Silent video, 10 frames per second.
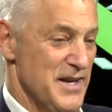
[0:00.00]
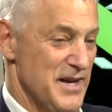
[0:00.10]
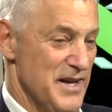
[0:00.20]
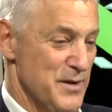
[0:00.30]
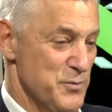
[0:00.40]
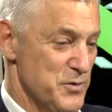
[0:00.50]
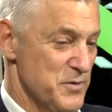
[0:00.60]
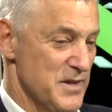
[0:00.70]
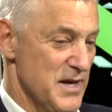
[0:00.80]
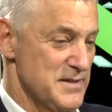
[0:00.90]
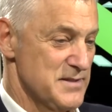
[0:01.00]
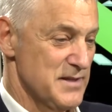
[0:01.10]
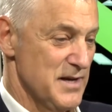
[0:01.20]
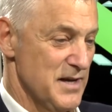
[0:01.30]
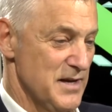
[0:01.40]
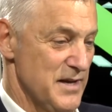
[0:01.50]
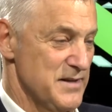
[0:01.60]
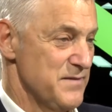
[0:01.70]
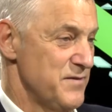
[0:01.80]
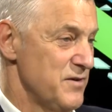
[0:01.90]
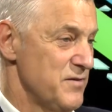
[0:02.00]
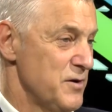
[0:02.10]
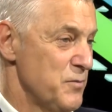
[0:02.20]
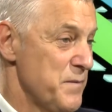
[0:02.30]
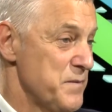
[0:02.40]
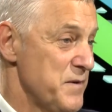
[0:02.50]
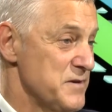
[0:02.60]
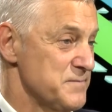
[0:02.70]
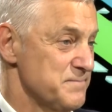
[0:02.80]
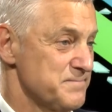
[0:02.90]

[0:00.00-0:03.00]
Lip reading: And we're doing that at very, very rapid pace.